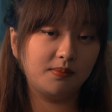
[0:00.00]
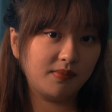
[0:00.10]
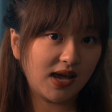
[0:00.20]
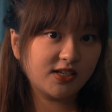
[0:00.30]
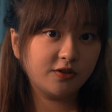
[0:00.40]

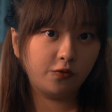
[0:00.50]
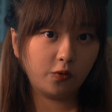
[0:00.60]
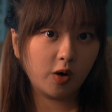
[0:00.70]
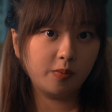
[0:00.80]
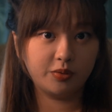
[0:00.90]
Magic
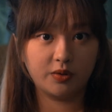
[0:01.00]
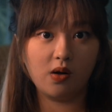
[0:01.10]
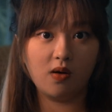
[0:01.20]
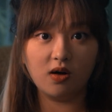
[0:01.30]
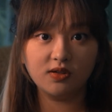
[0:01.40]
4
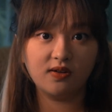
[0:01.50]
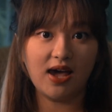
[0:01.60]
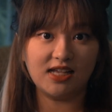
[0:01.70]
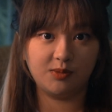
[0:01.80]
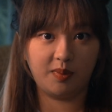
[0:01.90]
Pro also
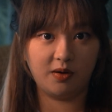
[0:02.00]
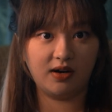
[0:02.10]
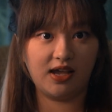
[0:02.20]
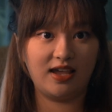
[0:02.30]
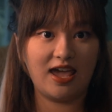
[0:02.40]
has
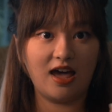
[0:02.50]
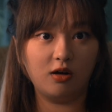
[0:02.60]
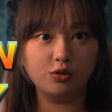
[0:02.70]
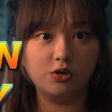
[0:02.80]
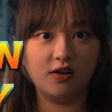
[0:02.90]
built-in
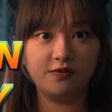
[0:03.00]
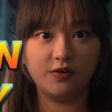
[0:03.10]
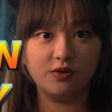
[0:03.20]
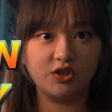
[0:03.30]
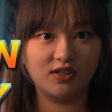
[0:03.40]
Ultra
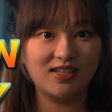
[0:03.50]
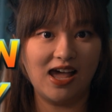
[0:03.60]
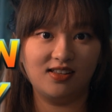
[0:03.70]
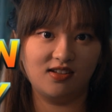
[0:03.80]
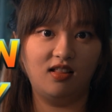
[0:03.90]
Fusion
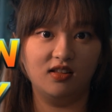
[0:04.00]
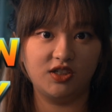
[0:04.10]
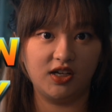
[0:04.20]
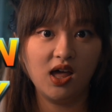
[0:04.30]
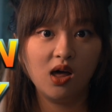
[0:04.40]

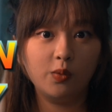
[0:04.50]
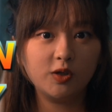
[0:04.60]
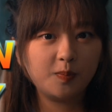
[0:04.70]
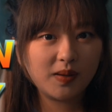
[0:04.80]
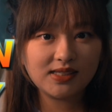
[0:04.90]
technology,
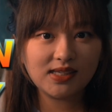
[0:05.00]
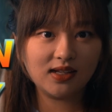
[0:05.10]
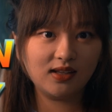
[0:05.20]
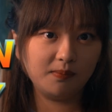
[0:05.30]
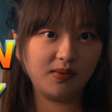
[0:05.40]
which
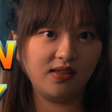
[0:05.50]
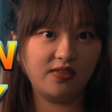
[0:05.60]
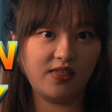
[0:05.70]
basically means